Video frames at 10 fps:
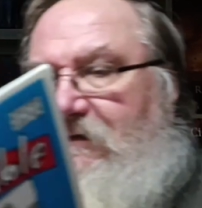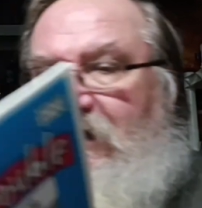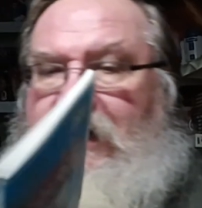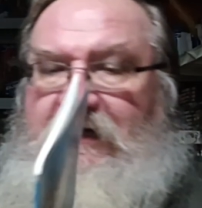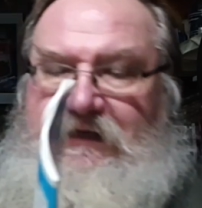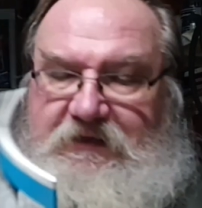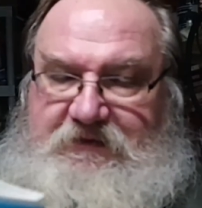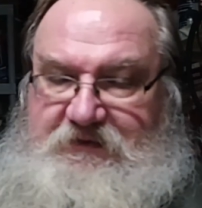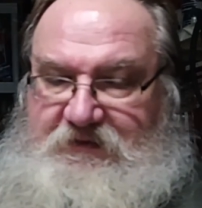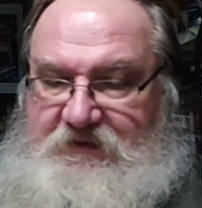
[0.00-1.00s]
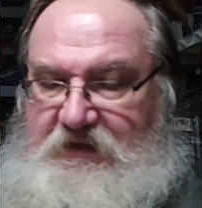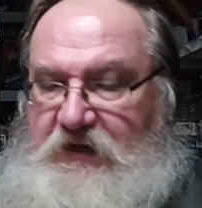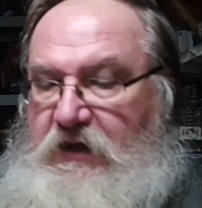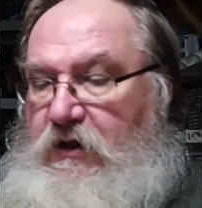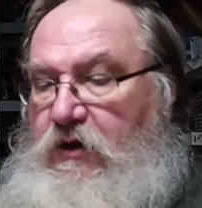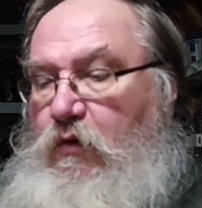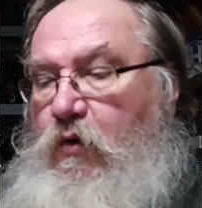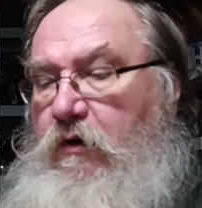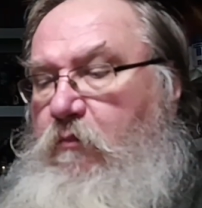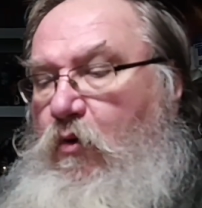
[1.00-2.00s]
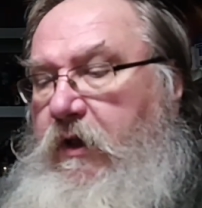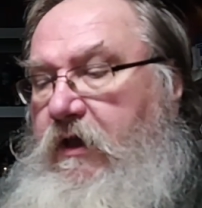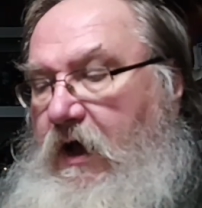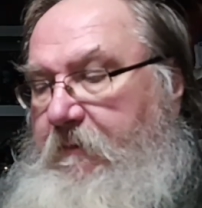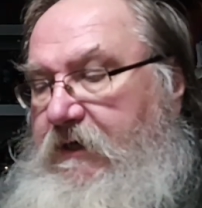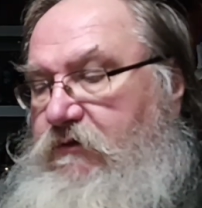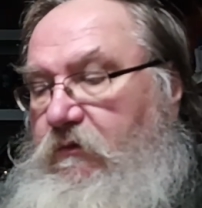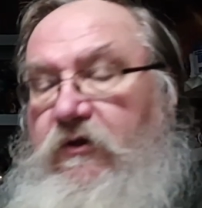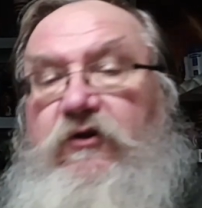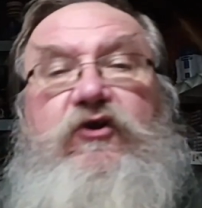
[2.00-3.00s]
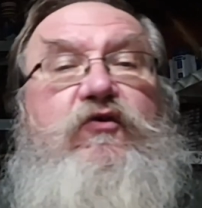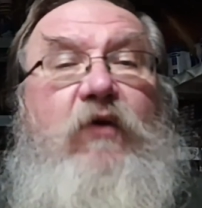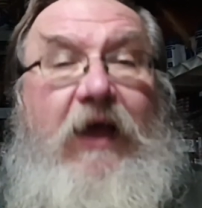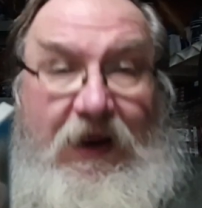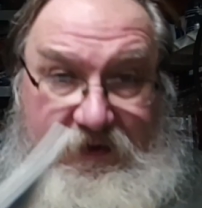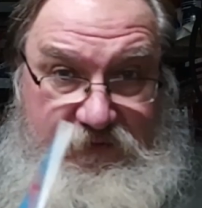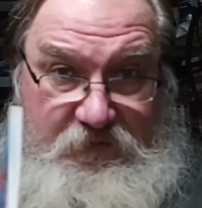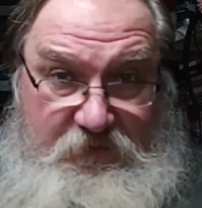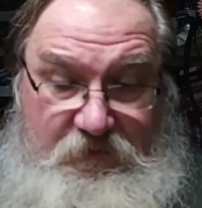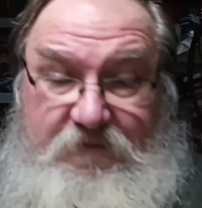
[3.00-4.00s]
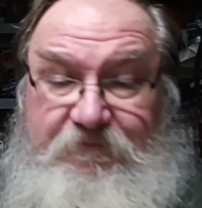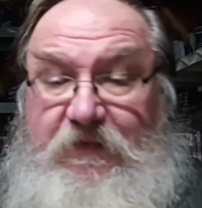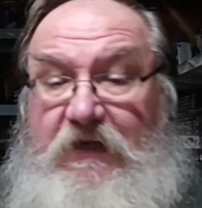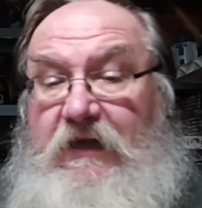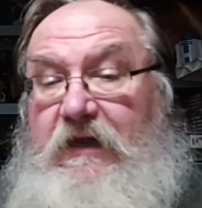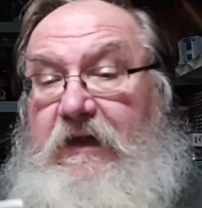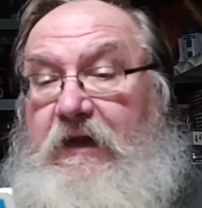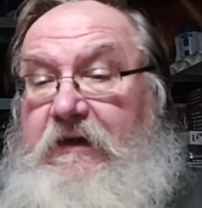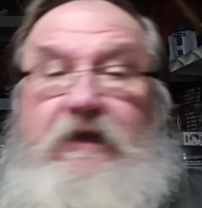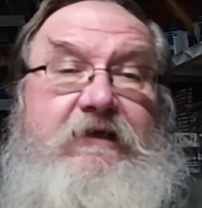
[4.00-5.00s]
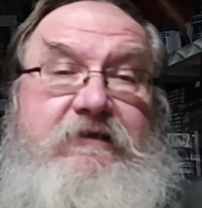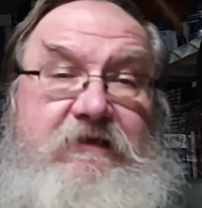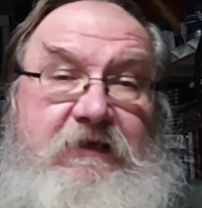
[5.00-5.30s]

is Poor Boy Comics with a New Attitude, and it's